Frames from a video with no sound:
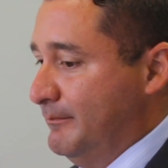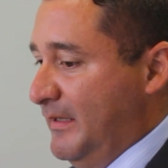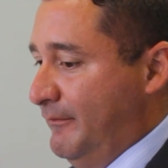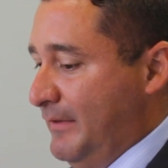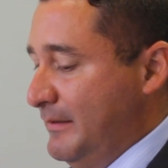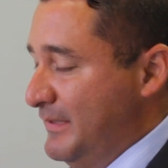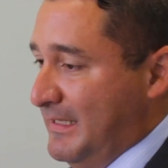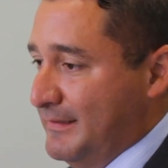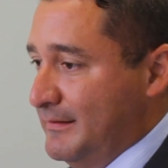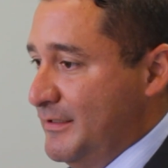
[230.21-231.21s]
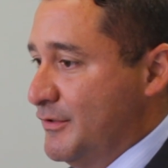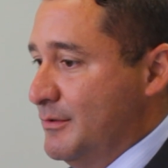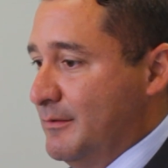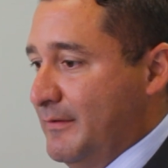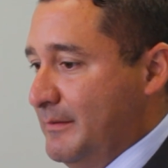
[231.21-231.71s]
if anybody has an
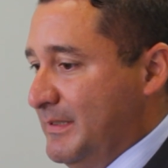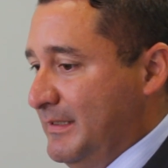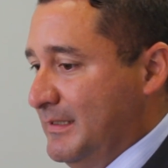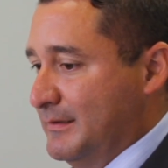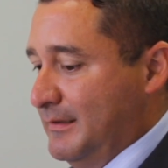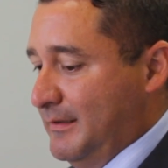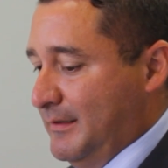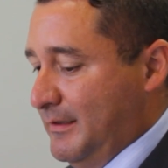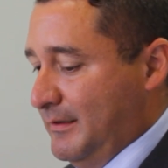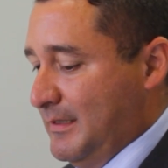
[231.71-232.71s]
issue or if anybody has any